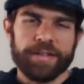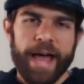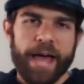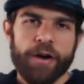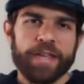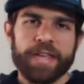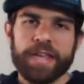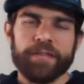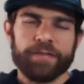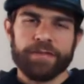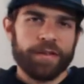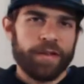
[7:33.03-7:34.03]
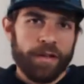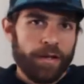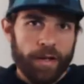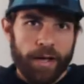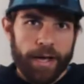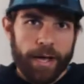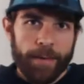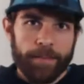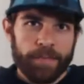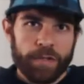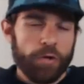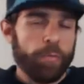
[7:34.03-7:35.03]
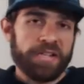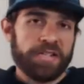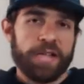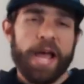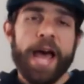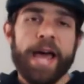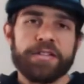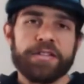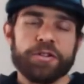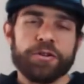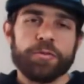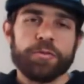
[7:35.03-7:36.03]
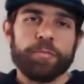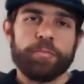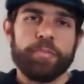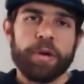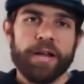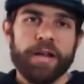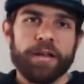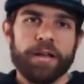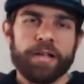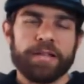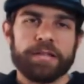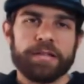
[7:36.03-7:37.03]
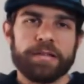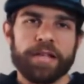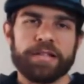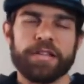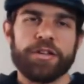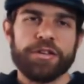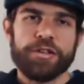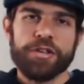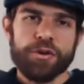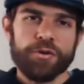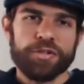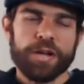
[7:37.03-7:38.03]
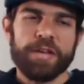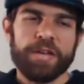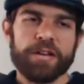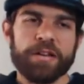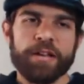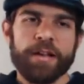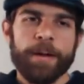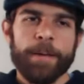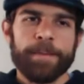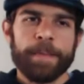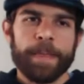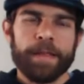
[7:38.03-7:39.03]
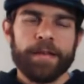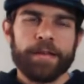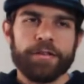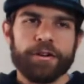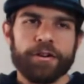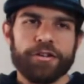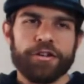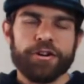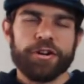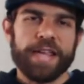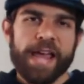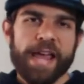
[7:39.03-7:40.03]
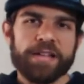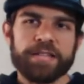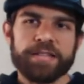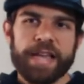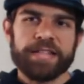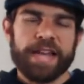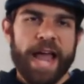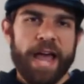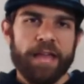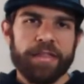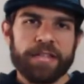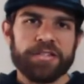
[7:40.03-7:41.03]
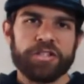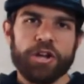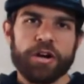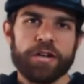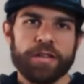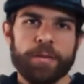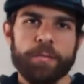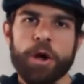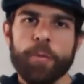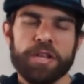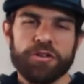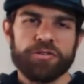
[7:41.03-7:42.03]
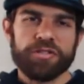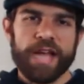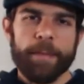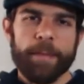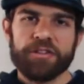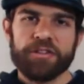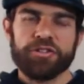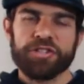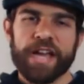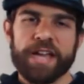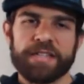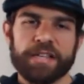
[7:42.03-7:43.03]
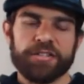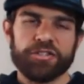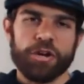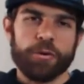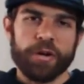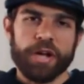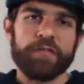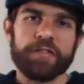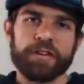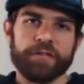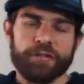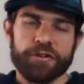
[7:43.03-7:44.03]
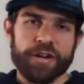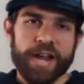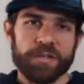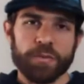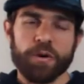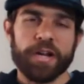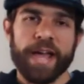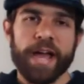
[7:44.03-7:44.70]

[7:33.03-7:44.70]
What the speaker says: I don't give too much thought into, but it's a huge. I mean, your gains as an athlete start the moment you stop exercising and start recovering for your next workout.